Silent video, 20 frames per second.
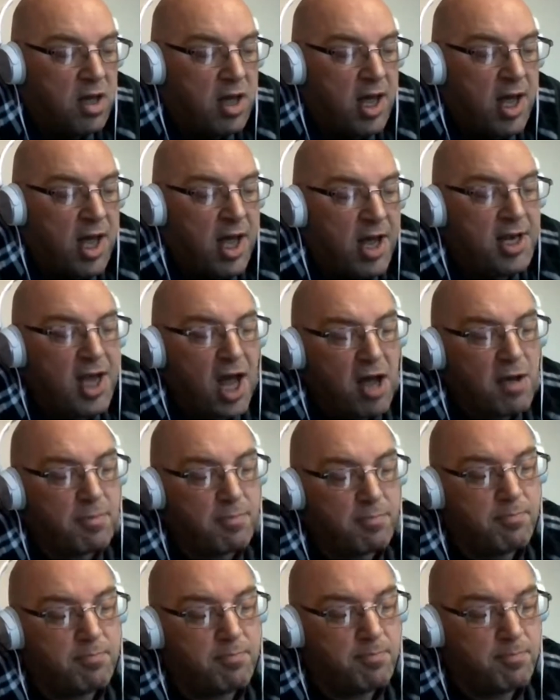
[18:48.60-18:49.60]
There you go.
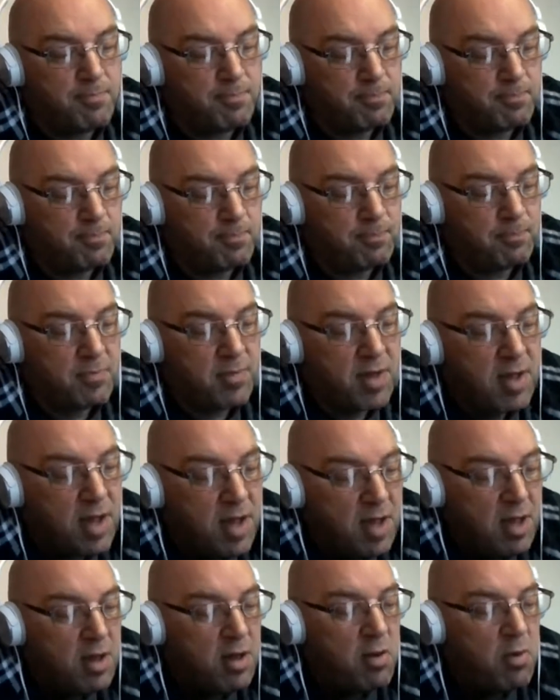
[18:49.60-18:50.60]

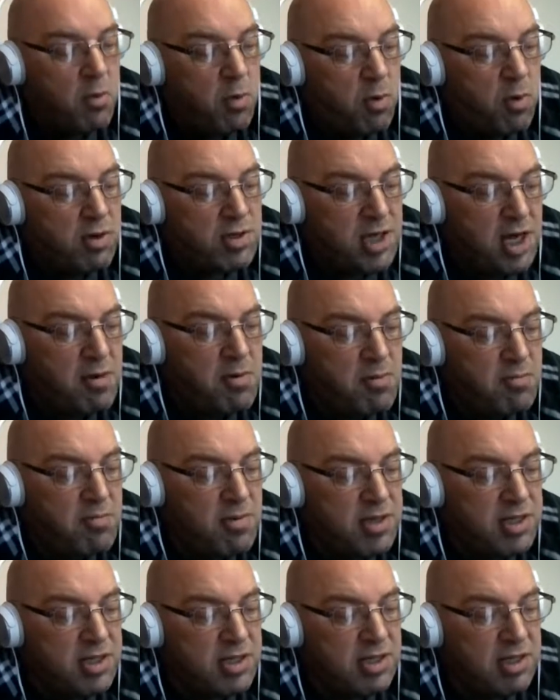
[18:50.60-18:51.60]
We'll tell.
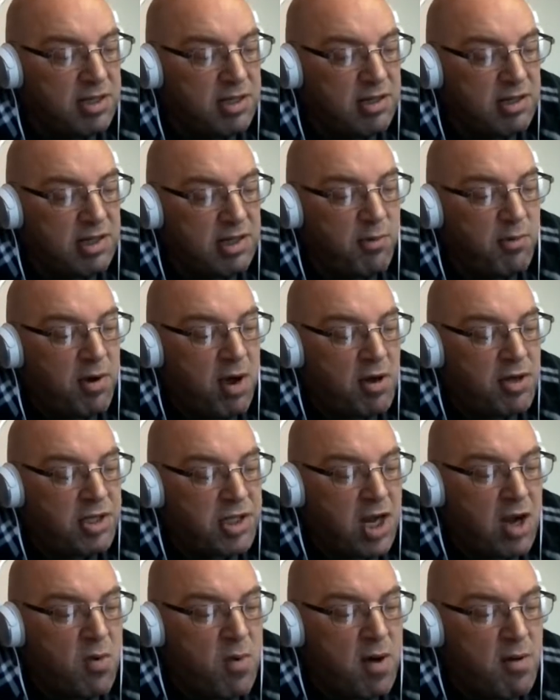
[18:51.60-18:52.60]
We'll go and
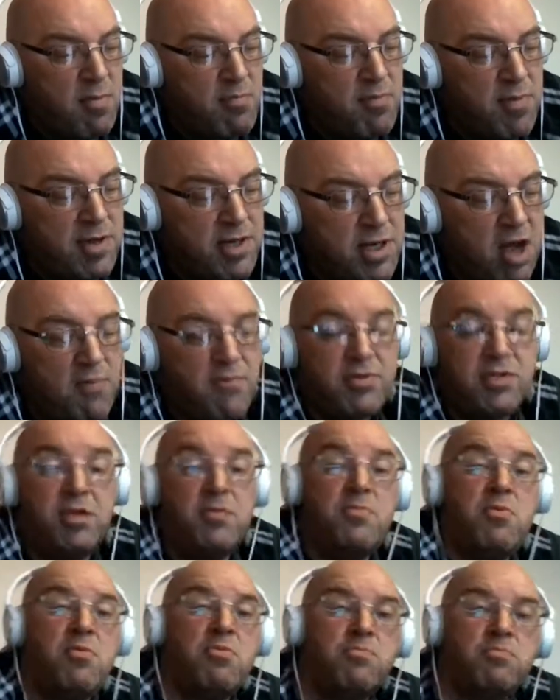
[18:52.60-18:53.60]
say, well, let's go over some
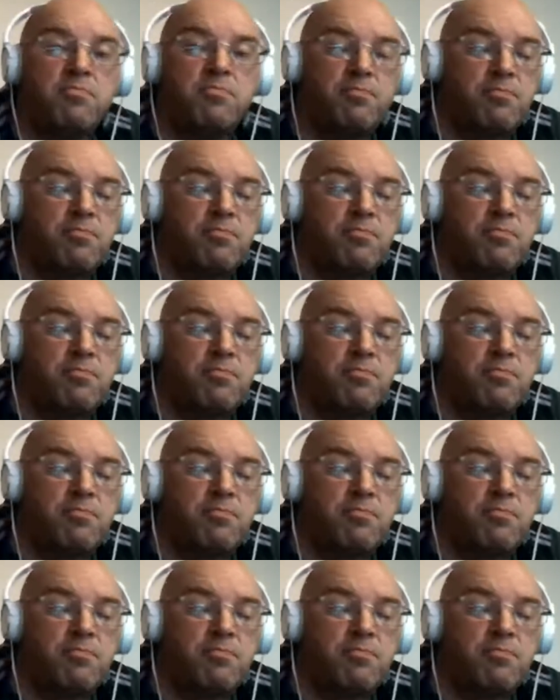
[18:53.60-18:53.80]
more.